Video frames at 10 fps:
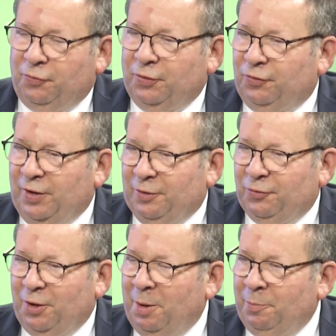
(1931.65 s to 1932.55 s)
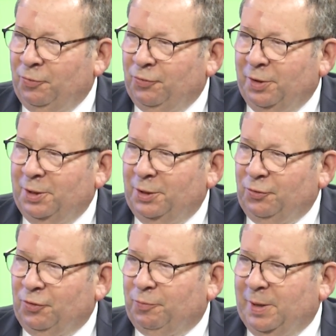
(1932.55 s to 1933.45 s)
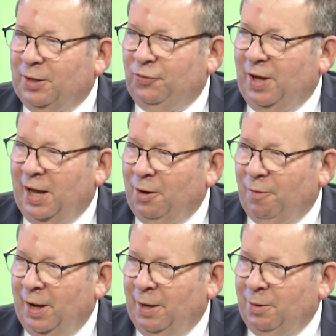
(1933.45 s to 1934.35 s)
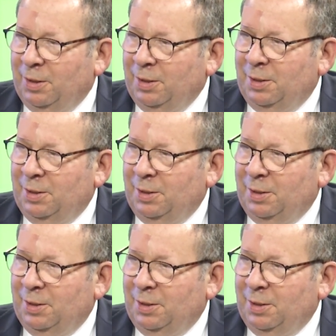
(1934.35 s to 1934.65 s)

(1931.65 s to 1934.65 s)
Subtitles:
success comes just because you hang around.